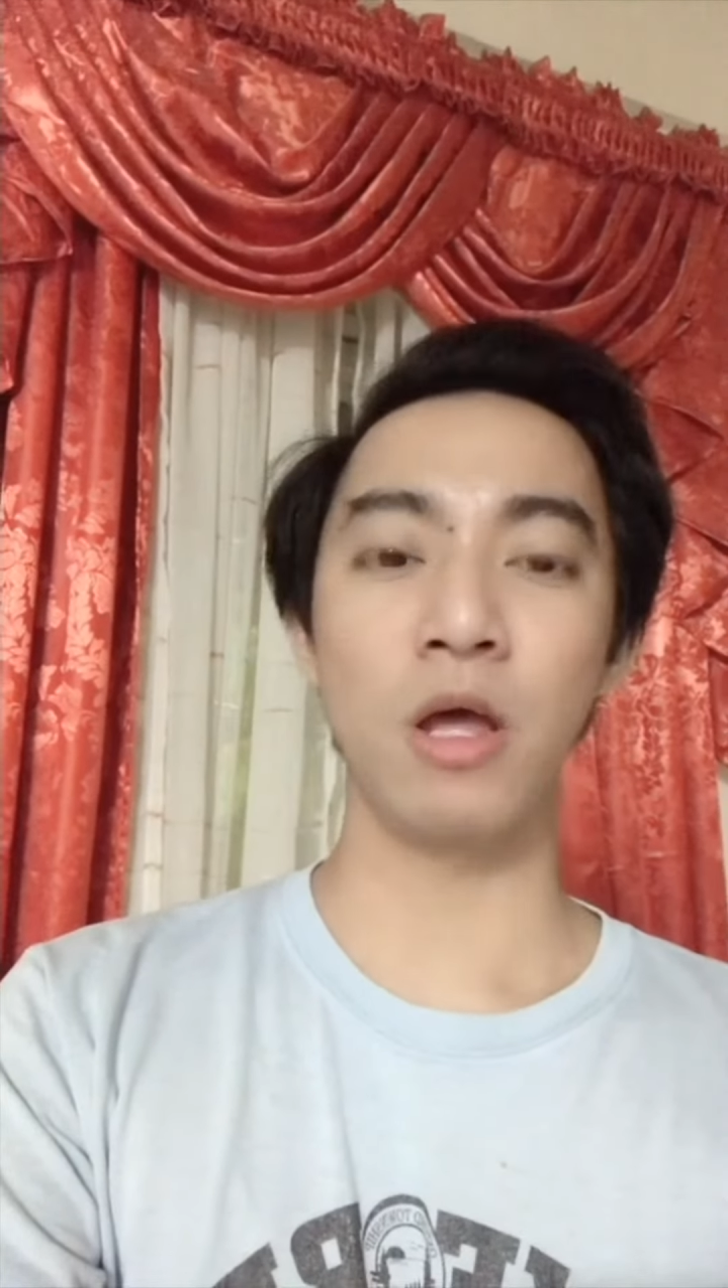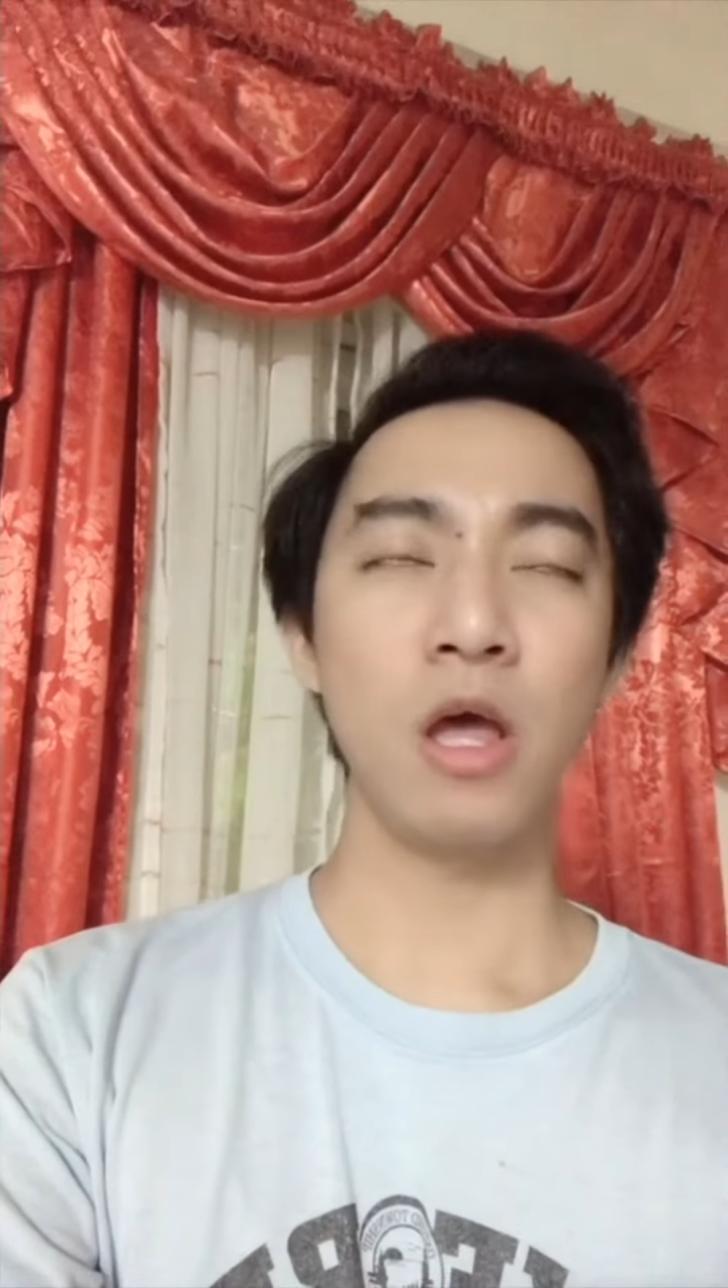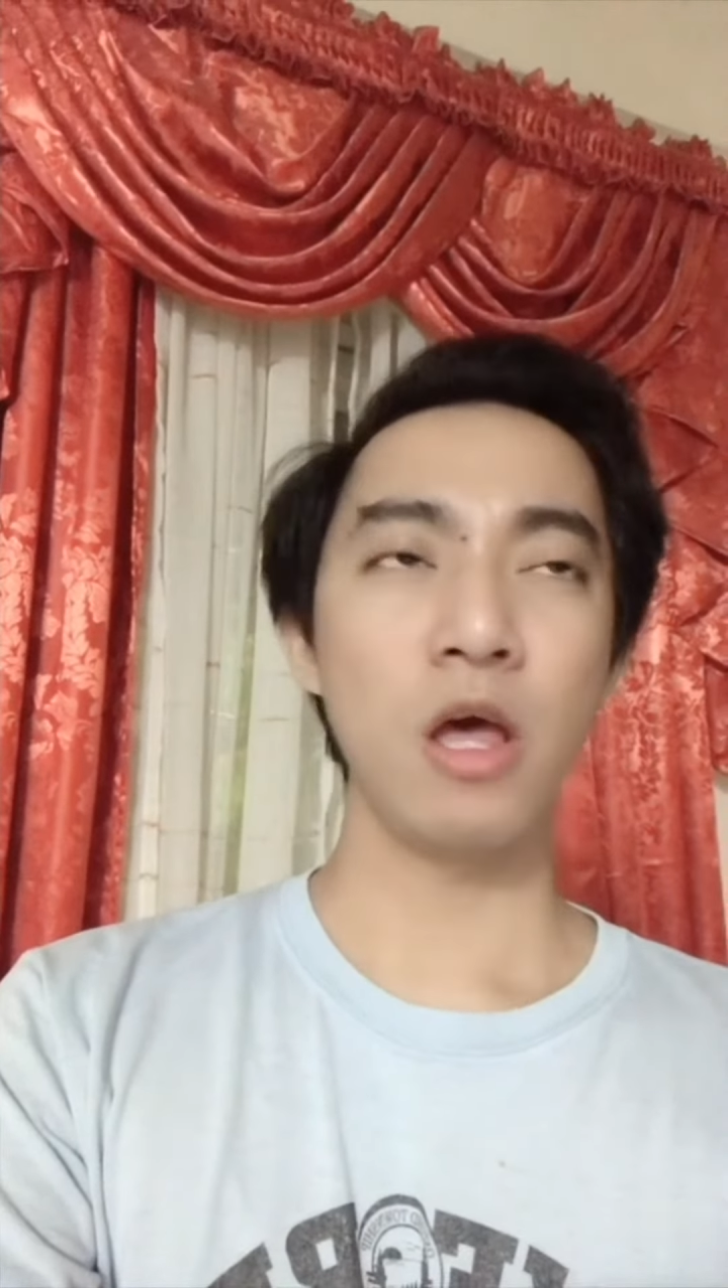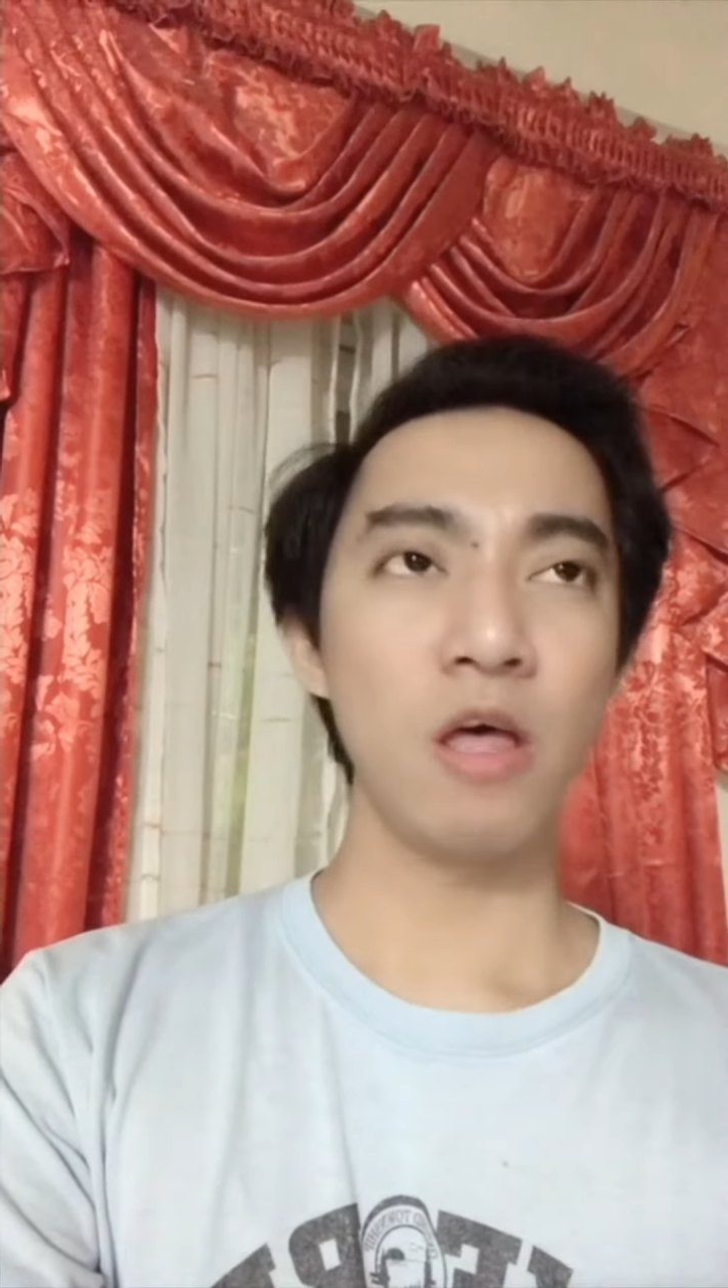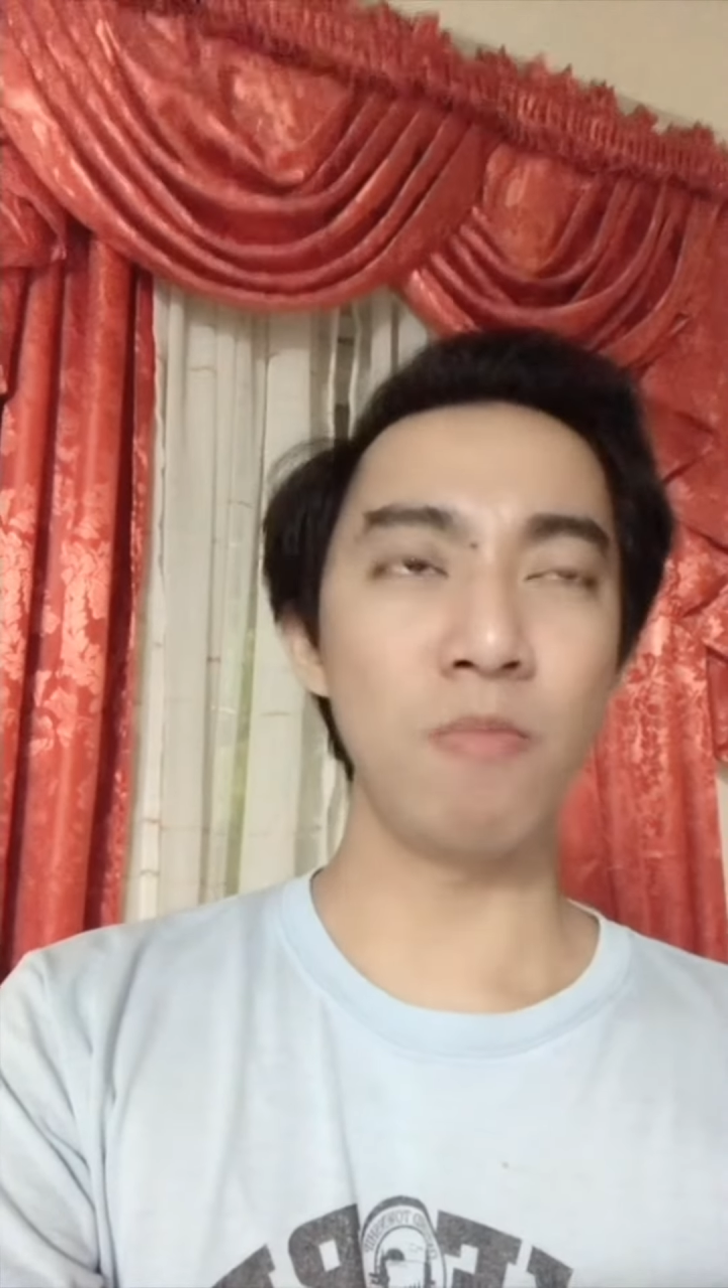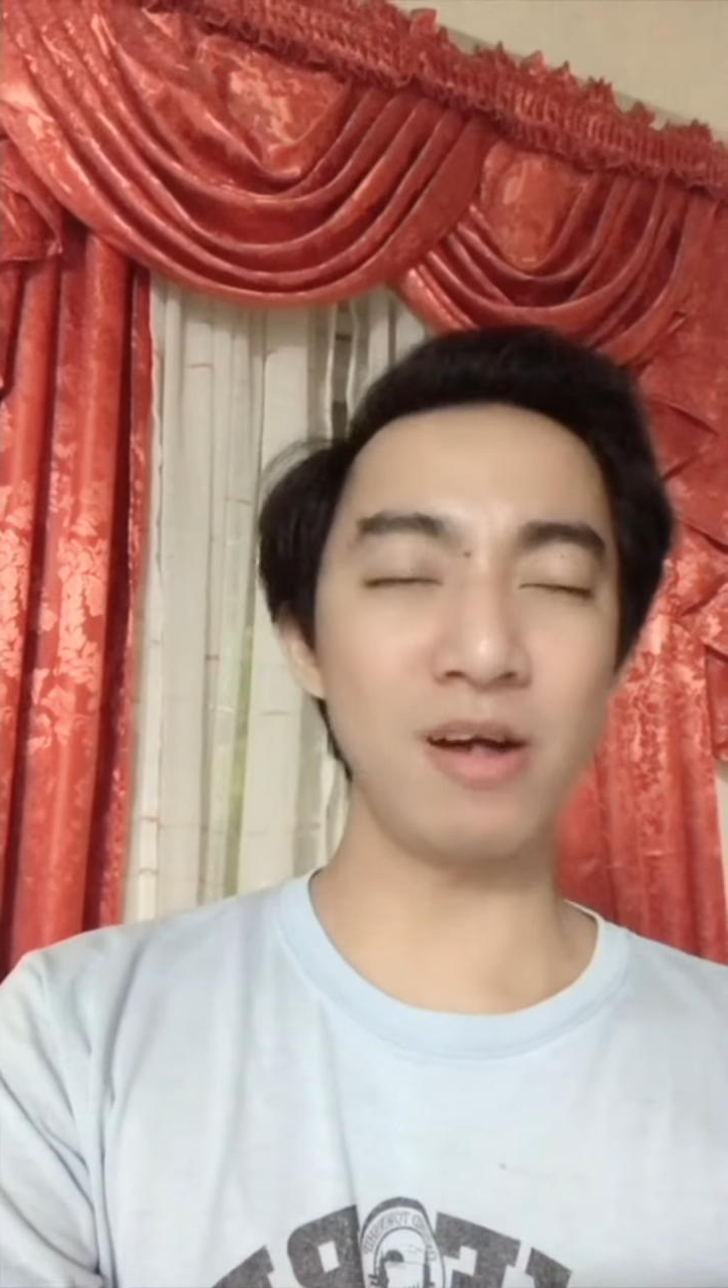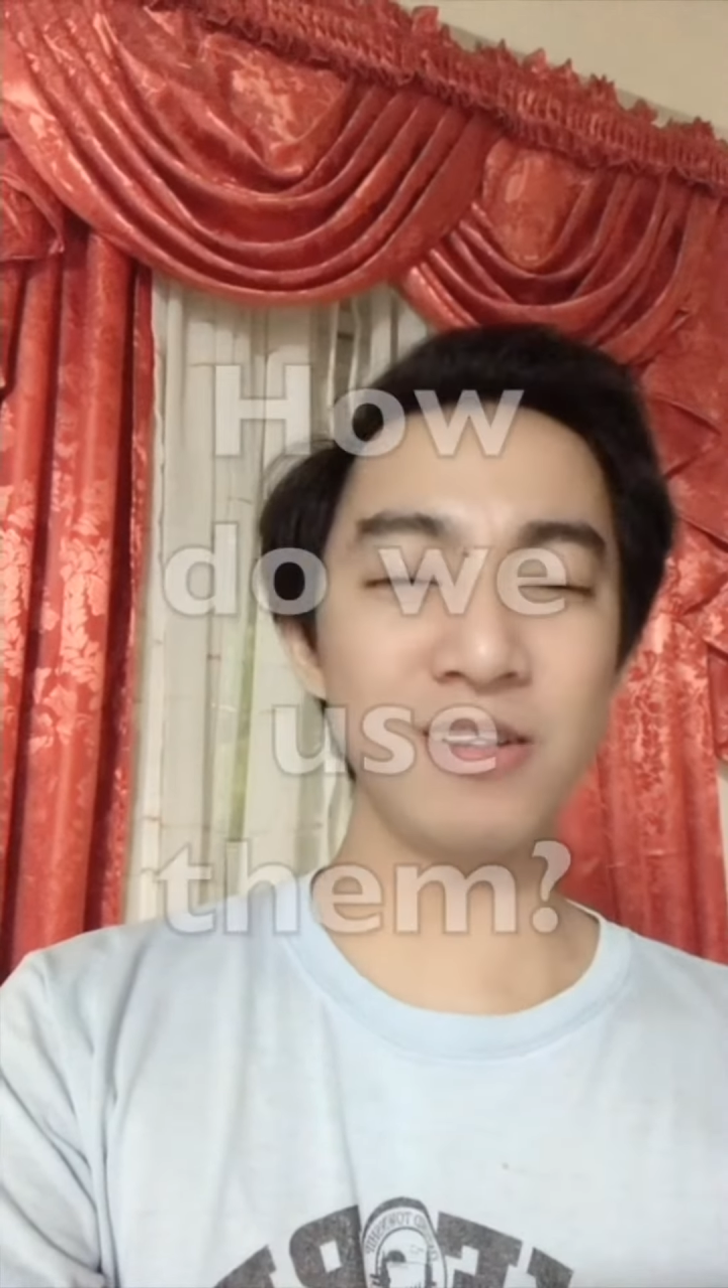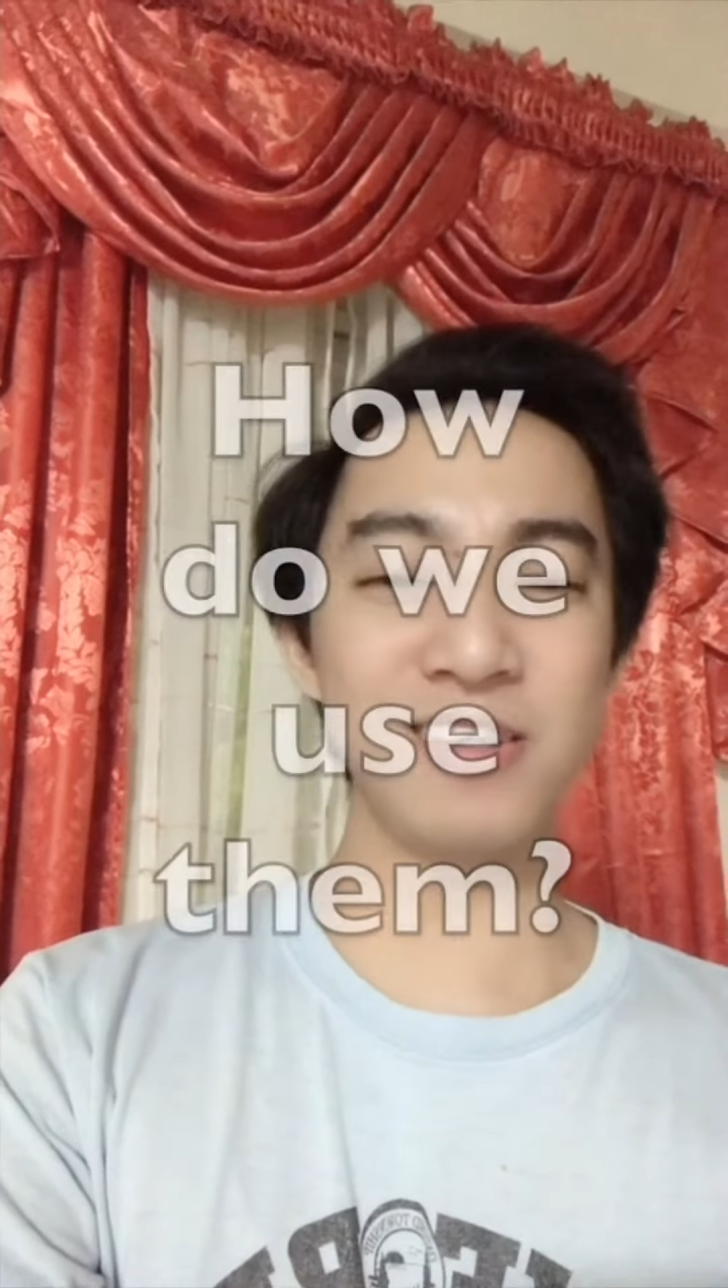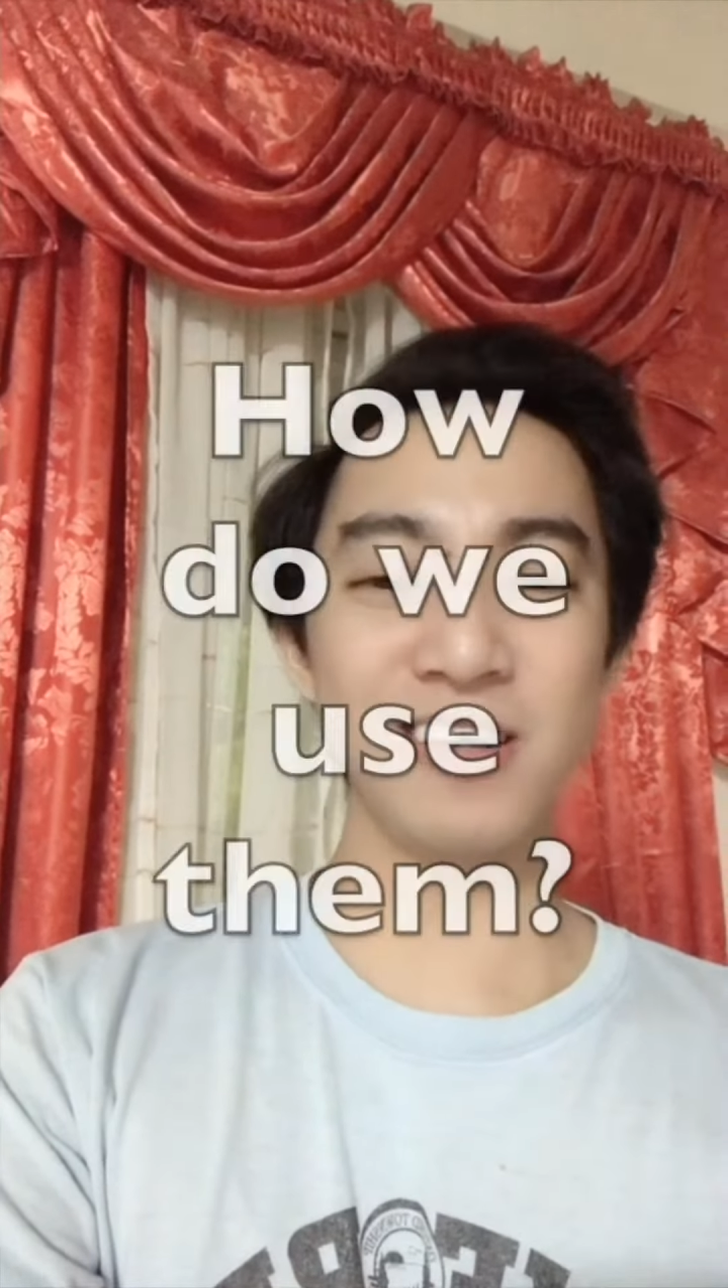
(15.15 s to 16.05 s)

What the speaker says: But